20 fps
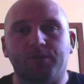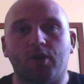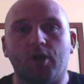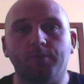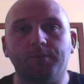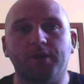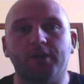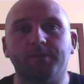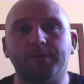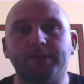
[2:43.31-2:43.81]

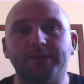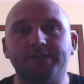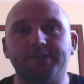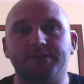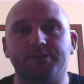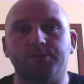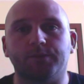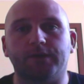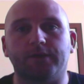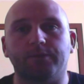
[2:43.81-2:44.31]
I'm going to be
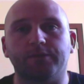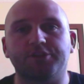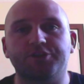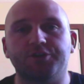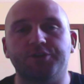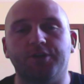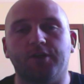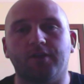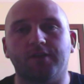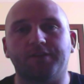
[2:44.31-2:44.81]
just doing it with
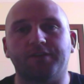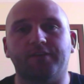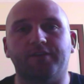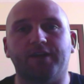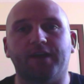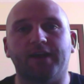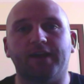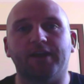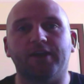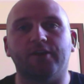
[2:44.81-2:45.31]
$2 a
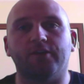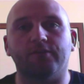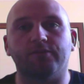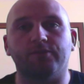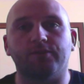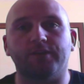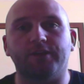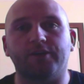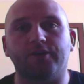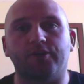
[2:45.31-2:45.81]
day, and I've
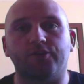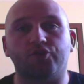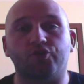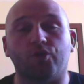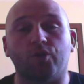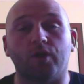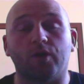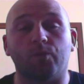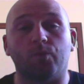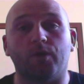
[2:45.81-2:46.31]
really got to
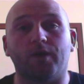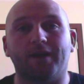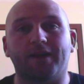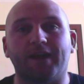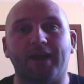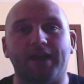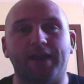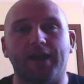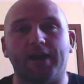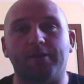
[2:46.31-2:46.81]
try and
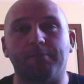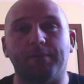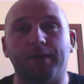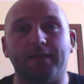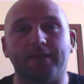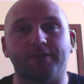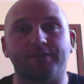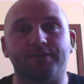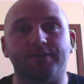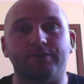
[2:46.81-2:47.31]
work out how to
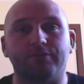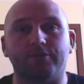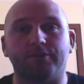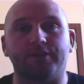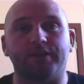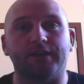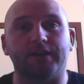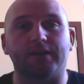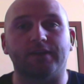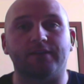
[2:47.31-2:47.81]
balance
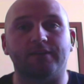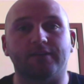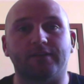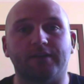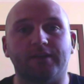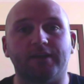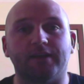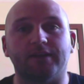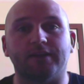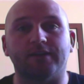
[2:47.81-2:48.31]
everything
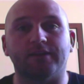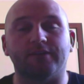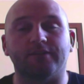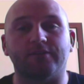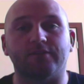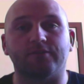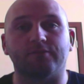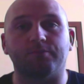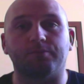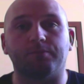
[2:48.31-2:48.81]
in
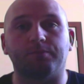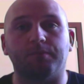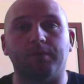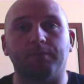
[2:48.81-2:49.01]
and